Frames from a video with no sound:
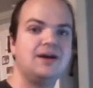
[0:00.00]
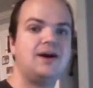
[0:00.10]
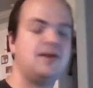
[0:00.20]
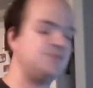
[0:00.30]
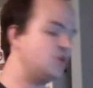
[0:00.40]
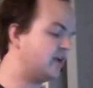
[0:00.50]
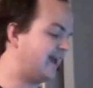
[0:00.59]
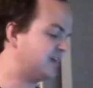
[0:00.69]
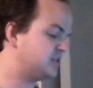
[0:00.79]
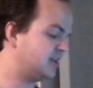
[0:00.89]
You can
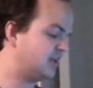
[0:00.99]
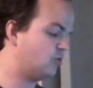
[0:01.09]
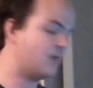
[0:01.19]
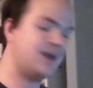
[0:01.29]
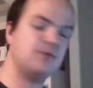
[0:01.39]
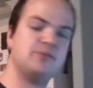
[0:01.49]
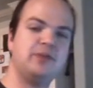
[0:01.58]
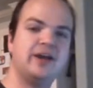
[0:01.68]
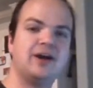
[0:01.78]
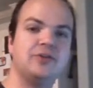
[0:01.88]
actually get away with
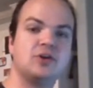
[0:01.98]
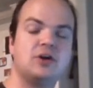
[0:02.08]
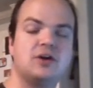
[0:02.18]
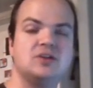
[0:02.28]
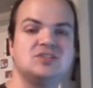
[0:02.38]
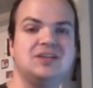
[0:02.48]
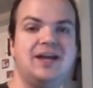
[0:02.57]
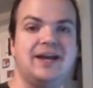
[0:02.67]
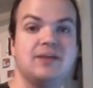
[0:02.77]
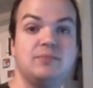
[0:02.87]
playing other cards
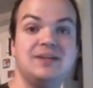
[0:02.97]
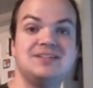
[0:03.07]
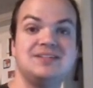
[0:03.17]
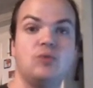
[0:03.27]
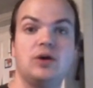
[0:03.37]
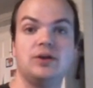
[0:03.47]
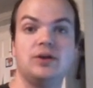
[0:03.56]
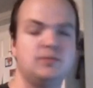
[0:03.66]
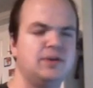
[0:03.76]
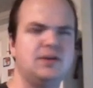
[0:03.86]
like
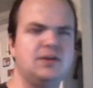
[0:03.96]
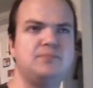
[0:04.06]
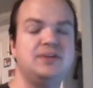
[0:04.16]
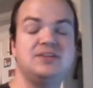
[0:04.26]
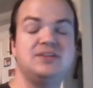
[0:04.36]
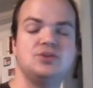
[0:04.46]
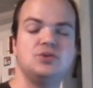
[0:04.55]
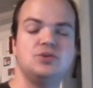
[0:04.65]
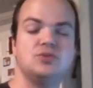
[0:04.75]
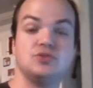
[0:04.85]
BT1 or
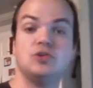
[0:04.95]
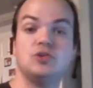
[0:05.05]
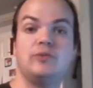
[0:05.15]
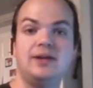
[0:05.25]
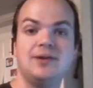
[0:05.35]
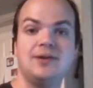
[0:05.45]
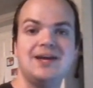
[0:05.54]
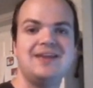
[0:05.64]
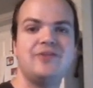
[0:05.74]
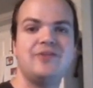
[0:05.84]
BT2 Zudomon,
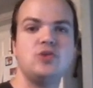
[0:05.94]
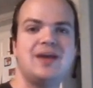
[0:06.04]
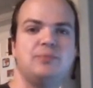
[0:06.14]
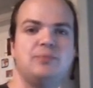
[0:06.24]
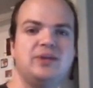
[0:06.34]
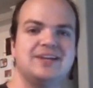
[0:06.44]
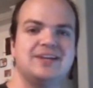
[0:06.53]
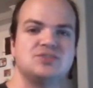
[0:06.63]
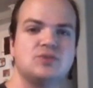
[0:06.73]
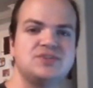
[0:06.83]
even though you can't play it out
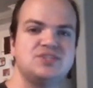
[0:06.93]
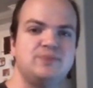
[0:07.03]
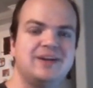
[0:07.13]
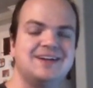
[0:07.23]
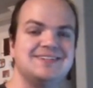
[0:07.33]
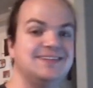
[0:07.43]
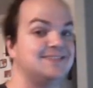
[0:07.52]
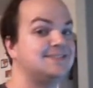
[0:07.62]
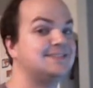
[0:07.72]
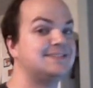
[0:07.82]
of sources because
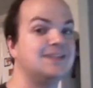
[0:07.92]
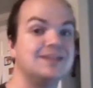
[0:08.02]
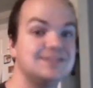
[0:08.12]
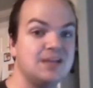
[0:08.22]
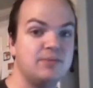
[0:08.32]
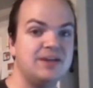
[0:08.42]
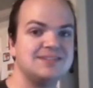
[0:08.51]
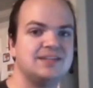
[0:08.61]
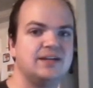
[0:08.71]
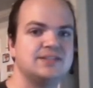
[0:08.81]
it's still a sea
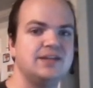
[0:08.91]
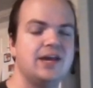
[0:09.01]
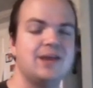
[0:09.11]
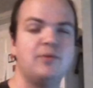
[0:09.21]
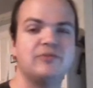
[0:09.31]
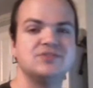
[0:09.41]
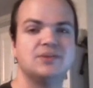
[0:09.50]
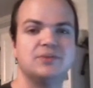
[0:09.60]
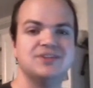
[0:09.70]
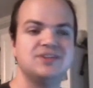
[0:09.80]
beast and not a sea animal for
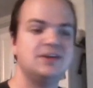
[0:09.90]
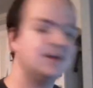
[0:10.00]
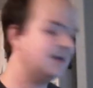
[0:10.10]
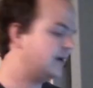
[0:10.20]
some reason.